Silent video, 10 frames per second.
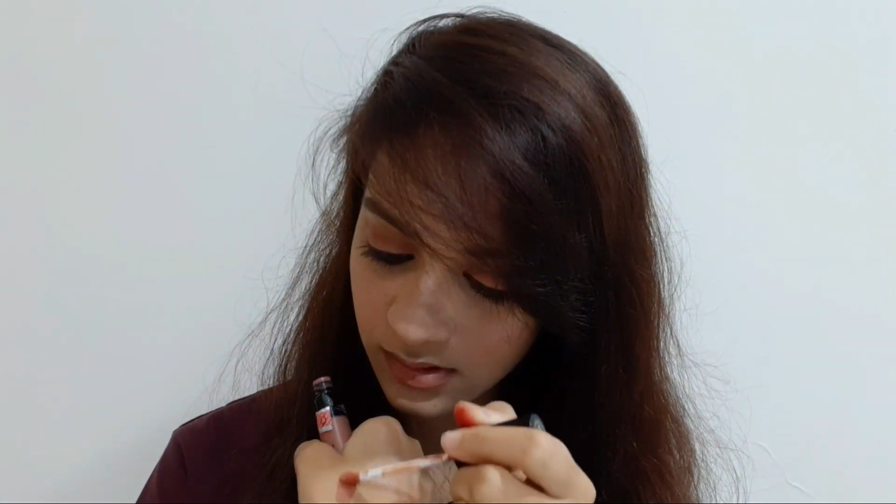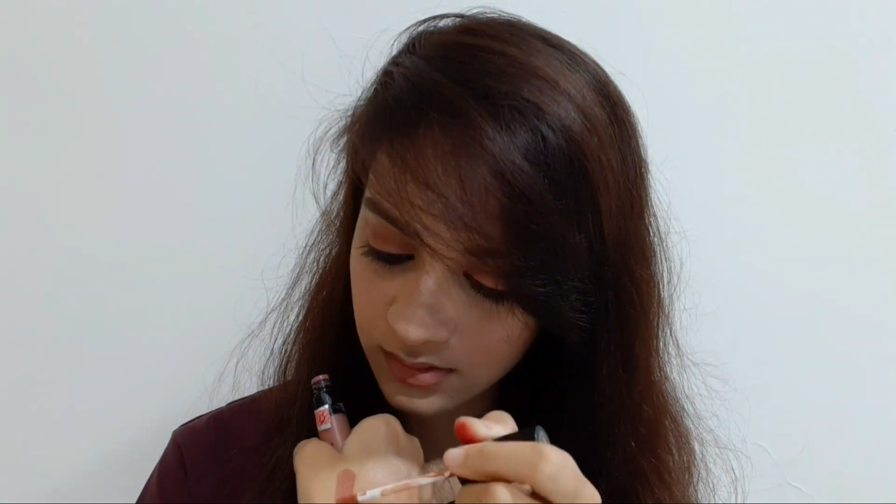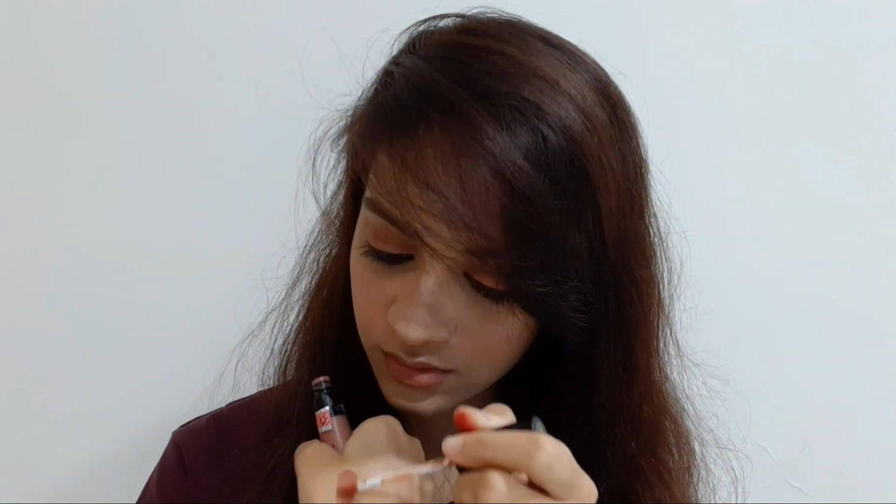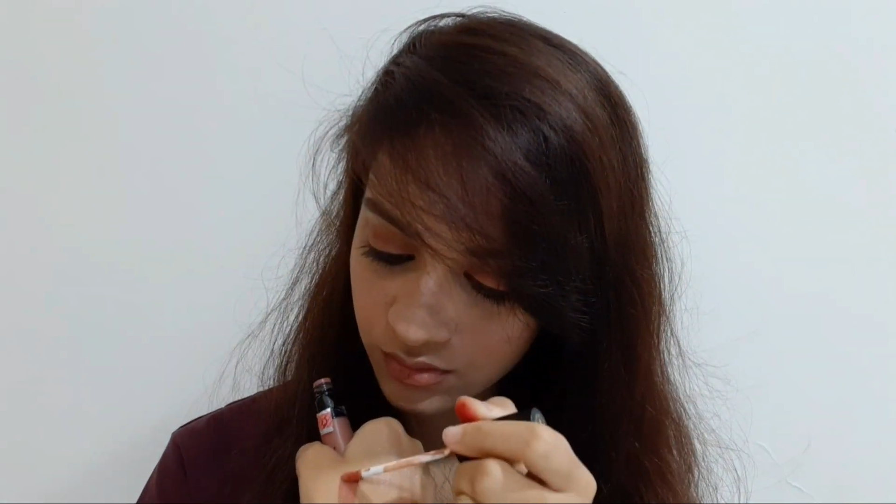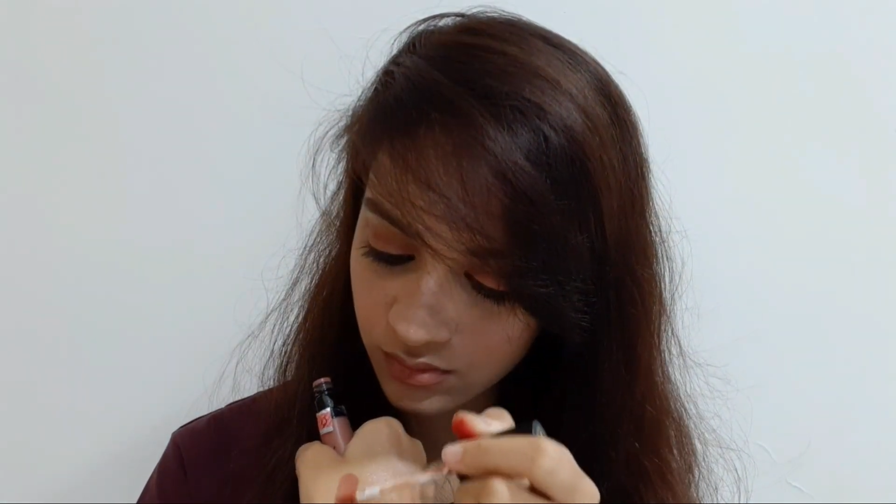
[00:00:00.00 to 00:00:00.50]

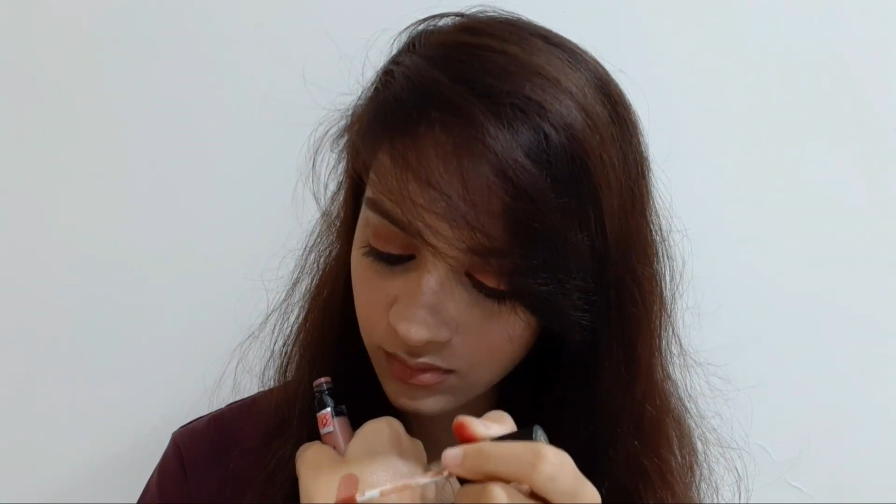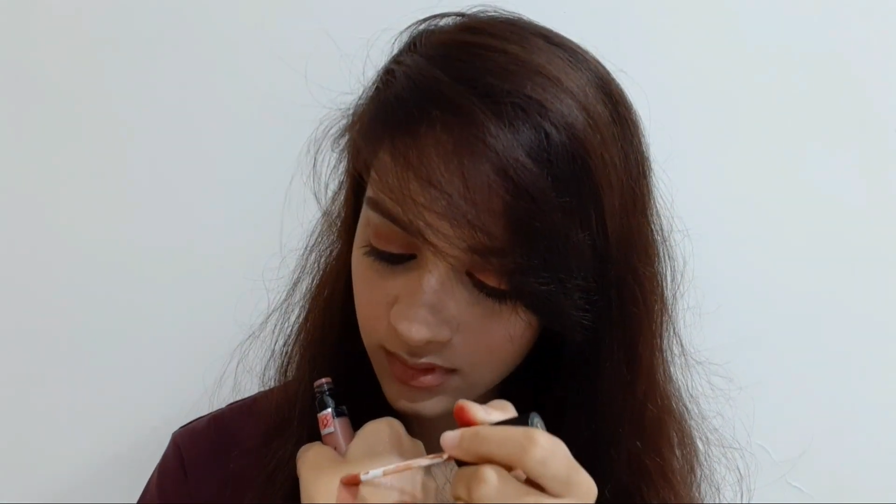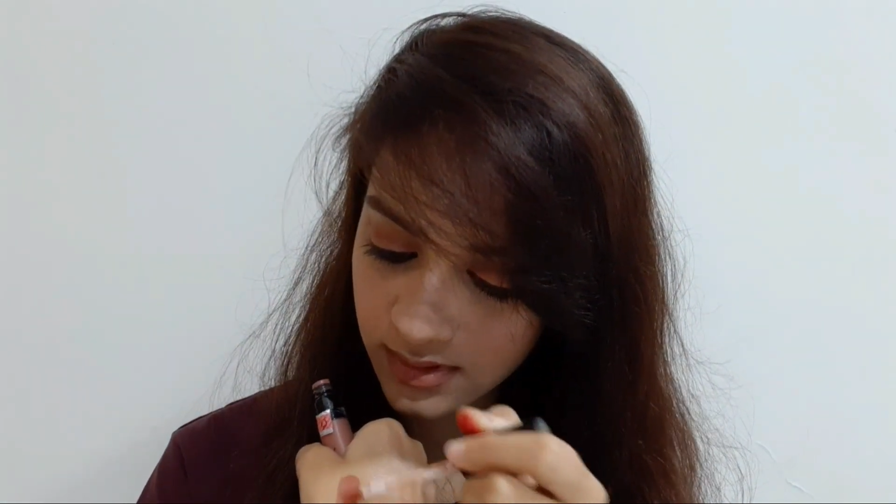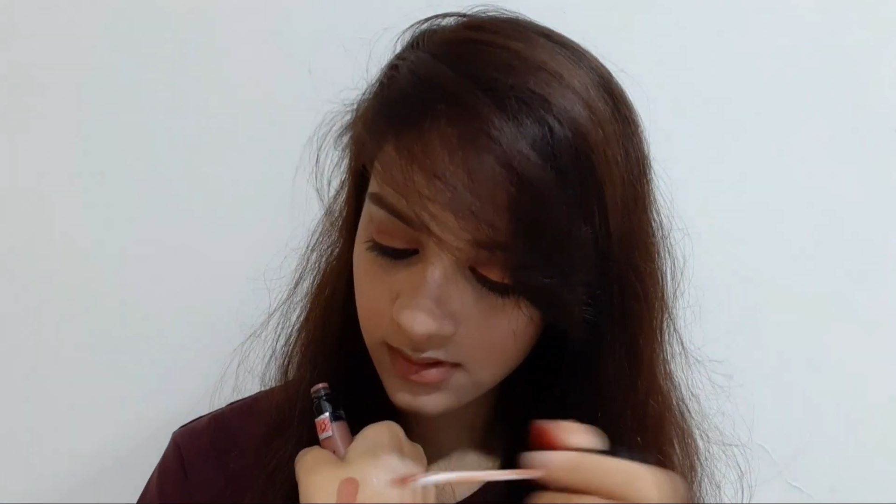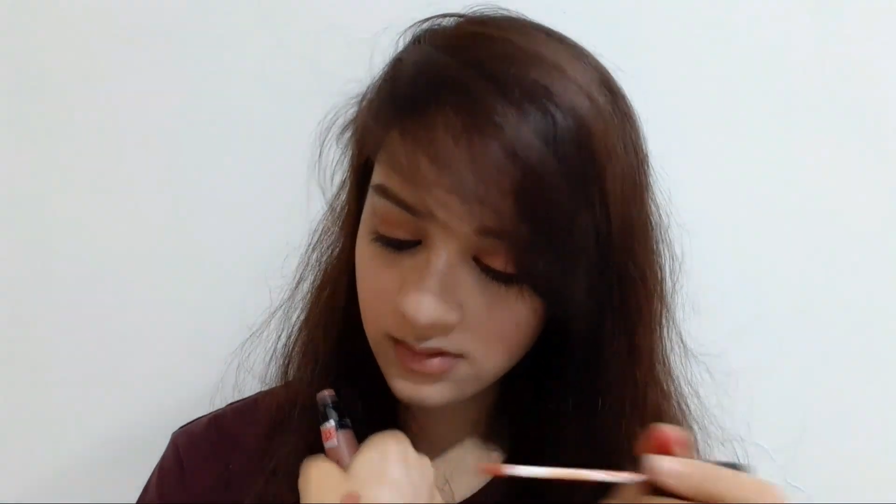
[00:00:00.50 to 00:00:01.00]
I'm sure
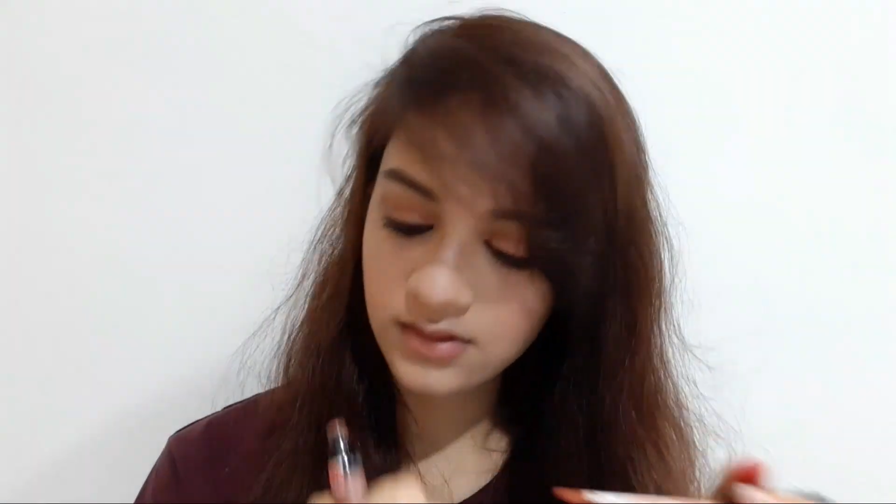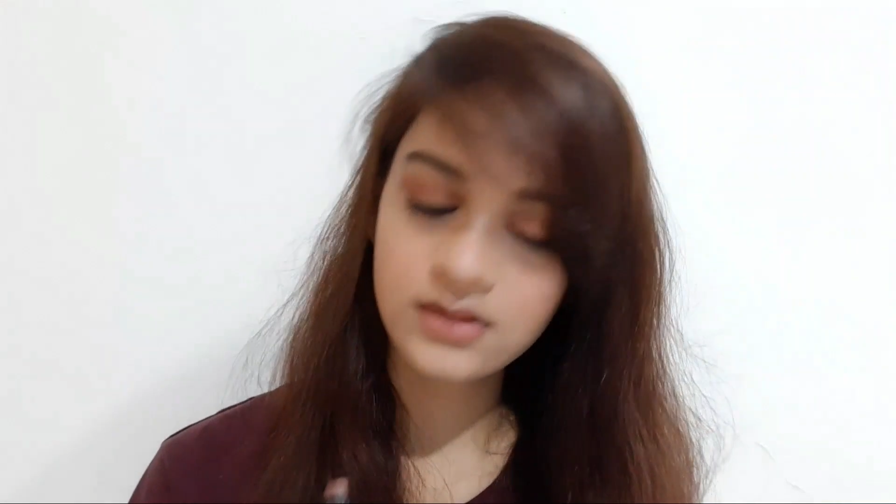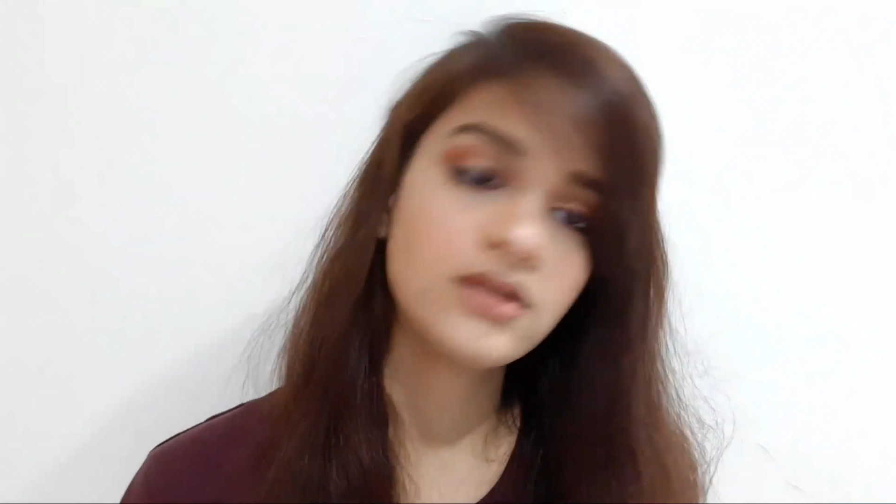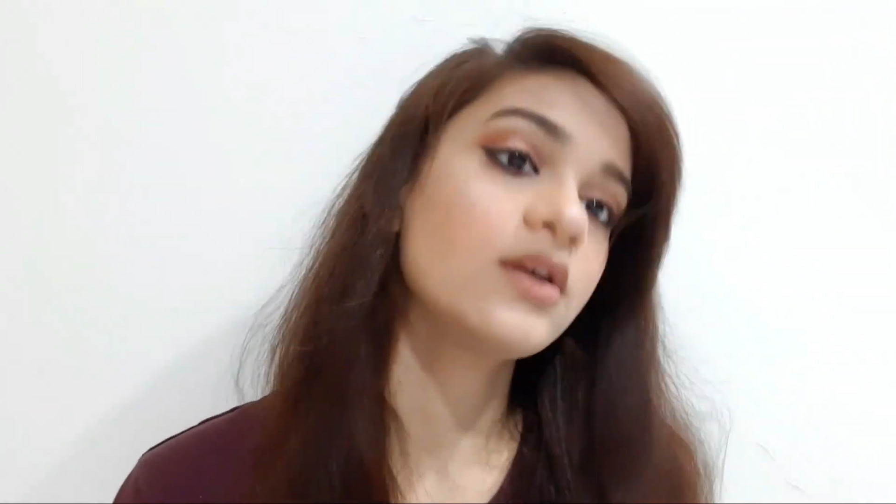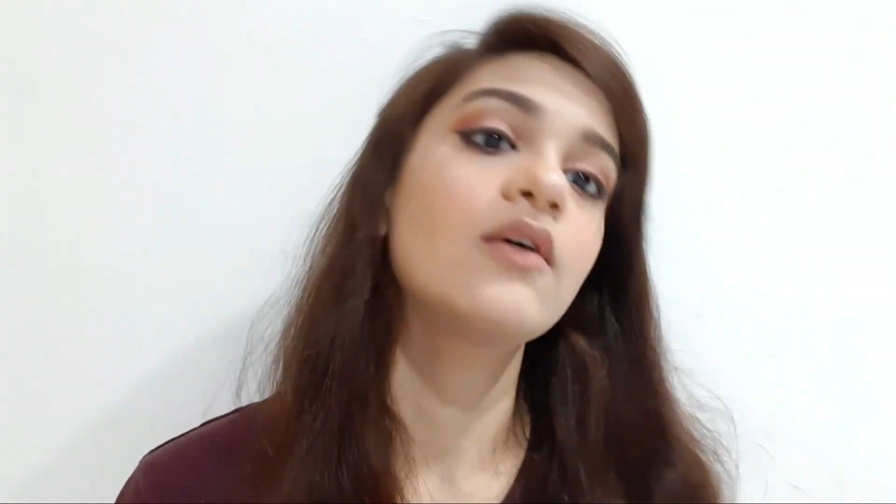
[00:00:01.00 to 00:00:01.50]
it's
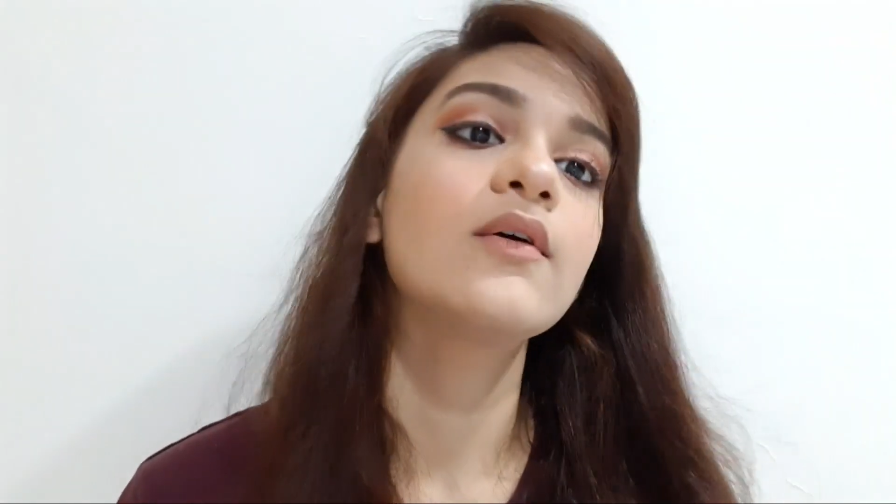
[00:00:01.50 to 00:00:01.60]
color.